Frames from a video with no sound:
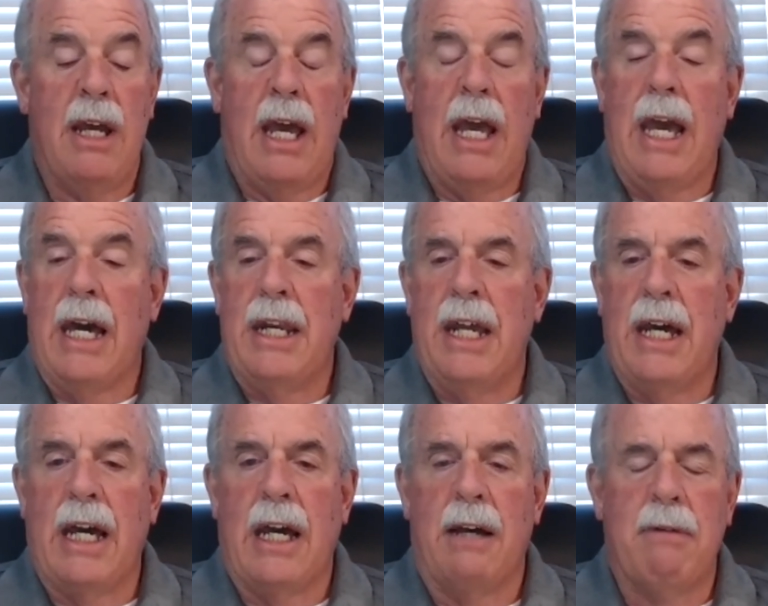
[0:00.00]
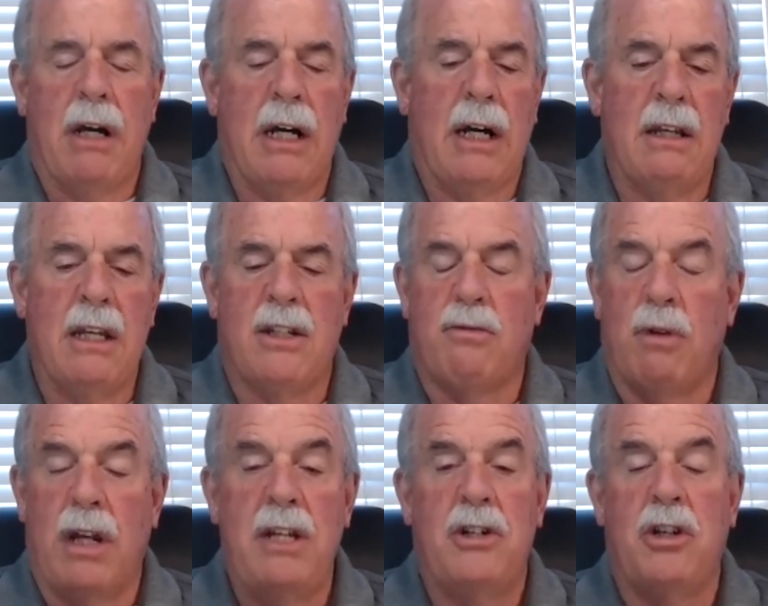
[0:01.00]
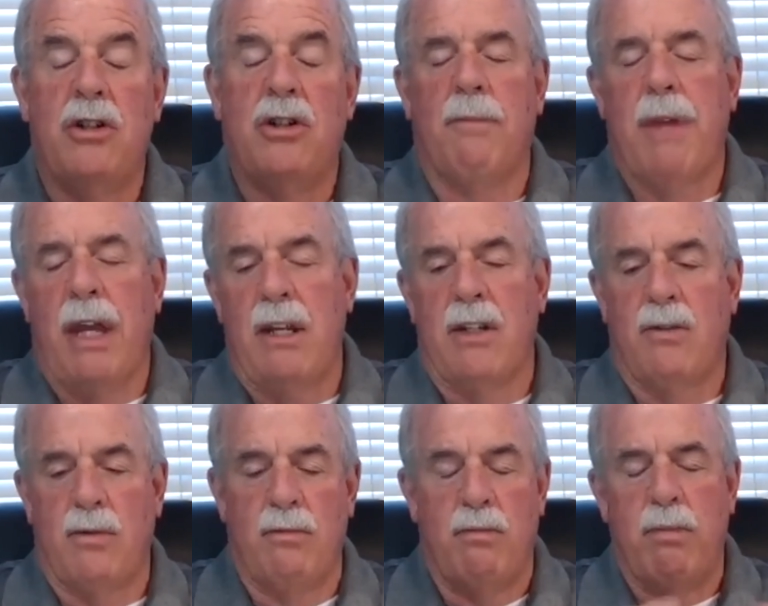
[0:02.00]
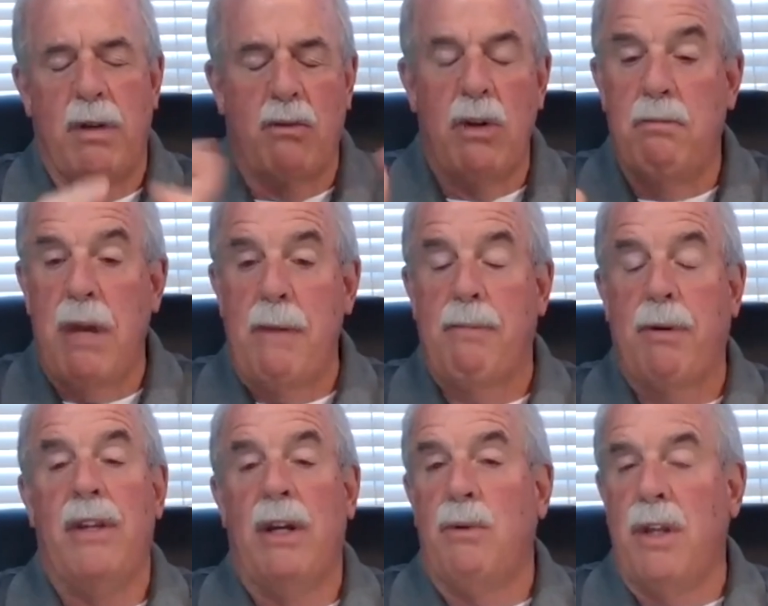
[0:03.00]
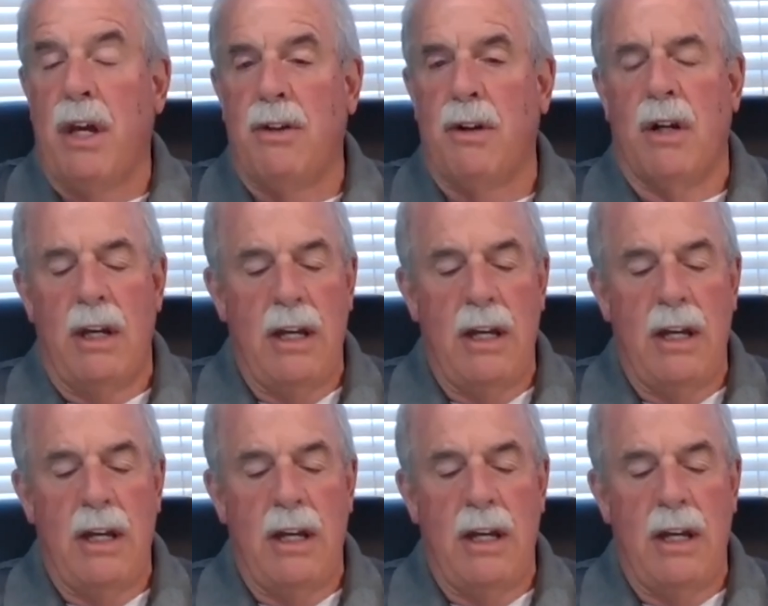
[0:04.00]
its relationship, that is, between people and then with other